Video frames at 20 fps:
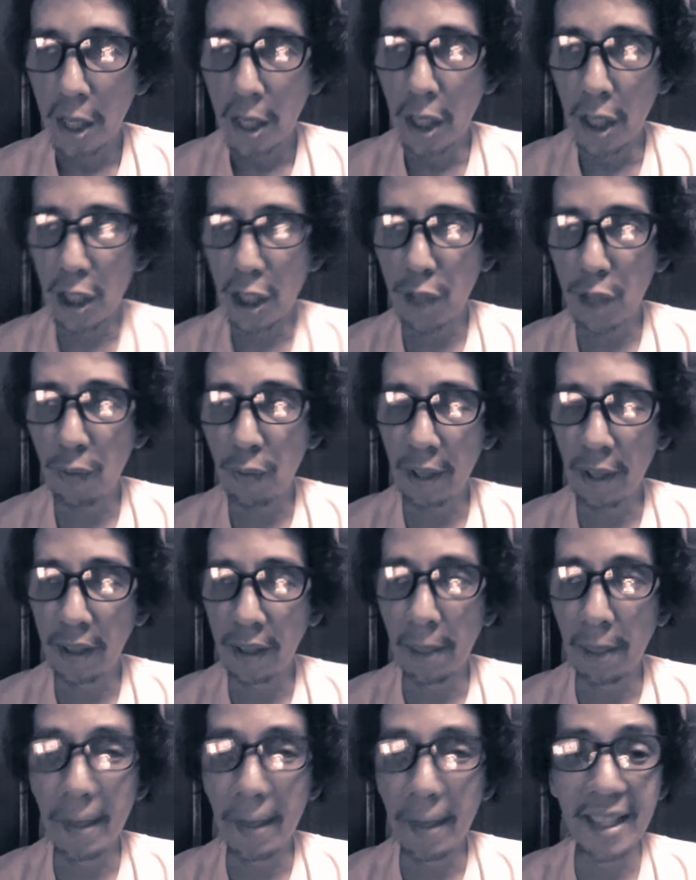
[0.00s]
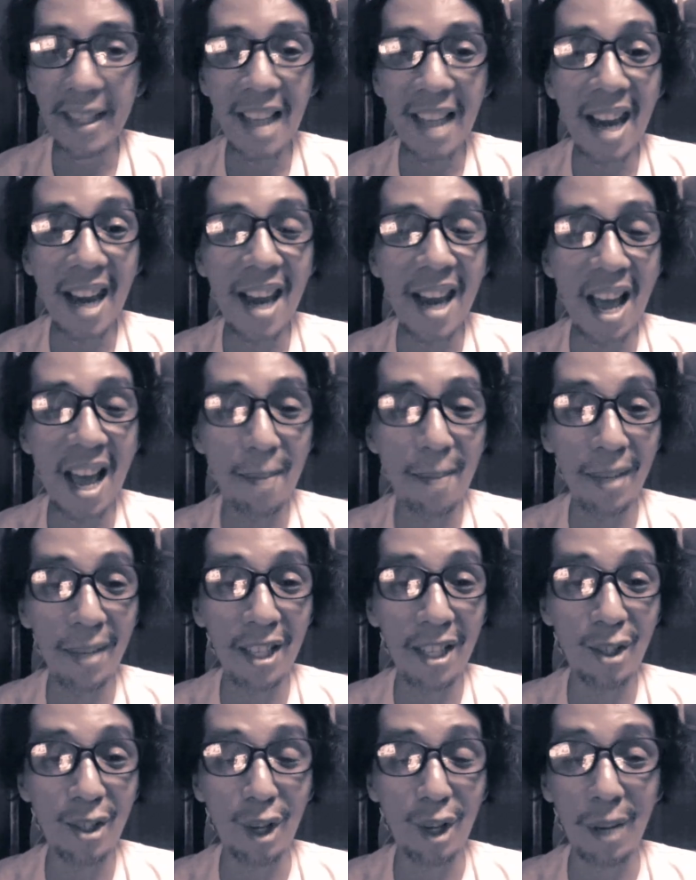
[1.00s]
mañana habit
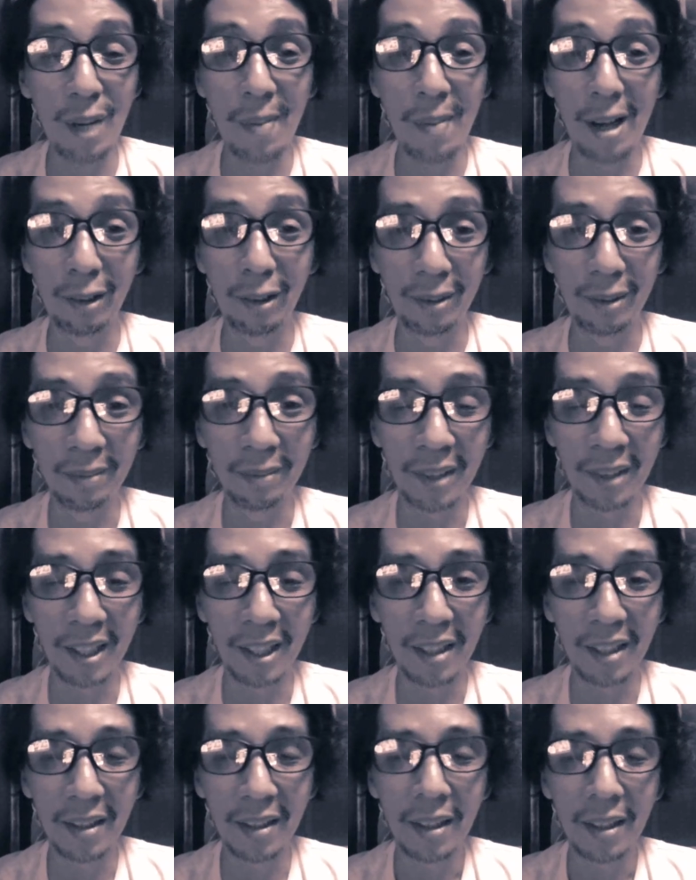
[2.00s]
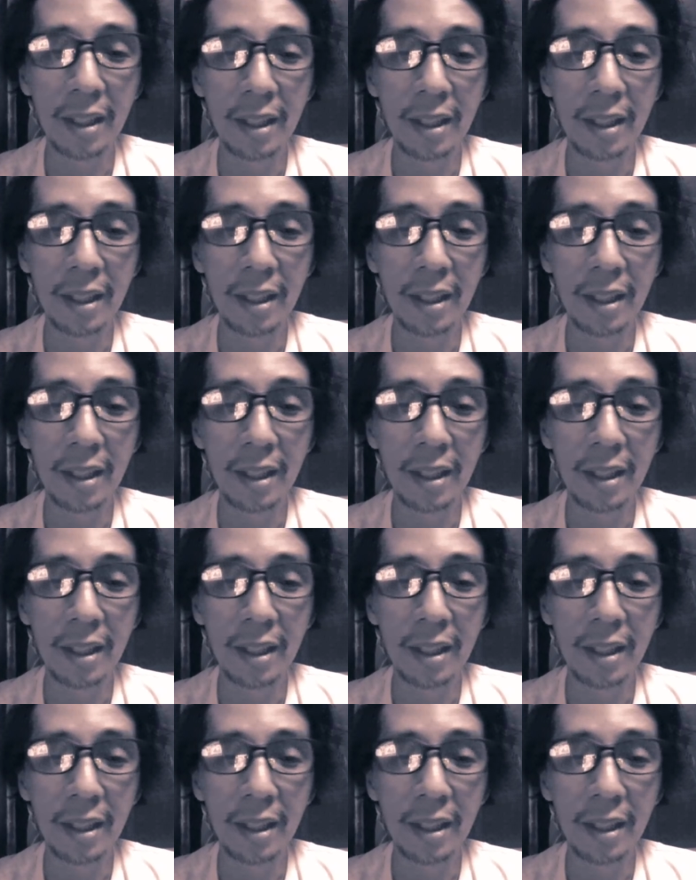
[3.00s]
is all about. Okay.